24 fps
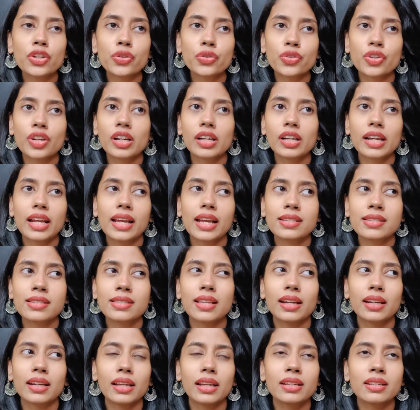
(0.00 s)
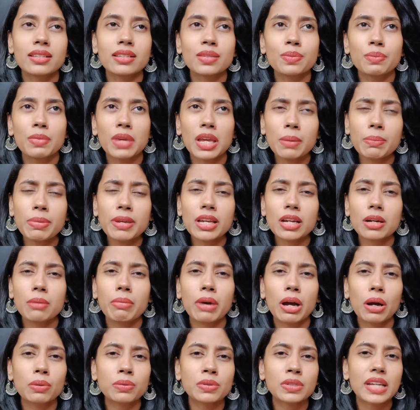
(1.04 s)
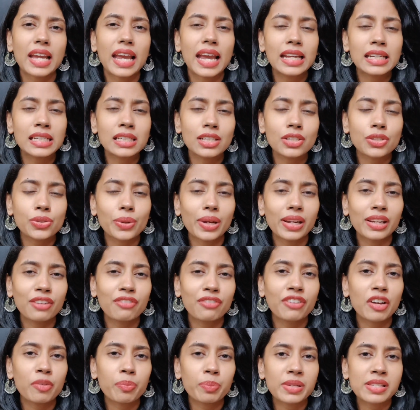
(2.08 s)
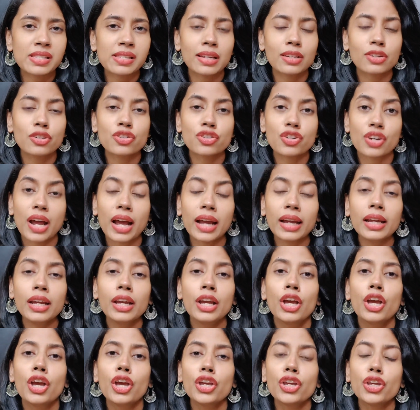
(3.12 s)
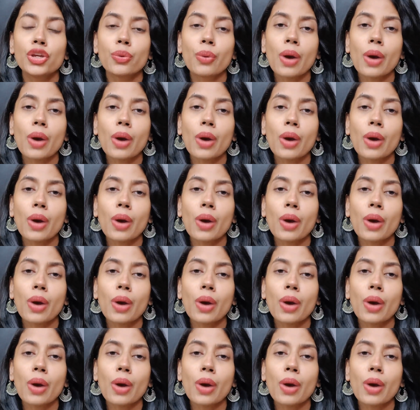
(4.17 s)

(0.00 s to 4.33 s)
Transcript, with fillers: realize that it is maybe about 80 to 85% dry, you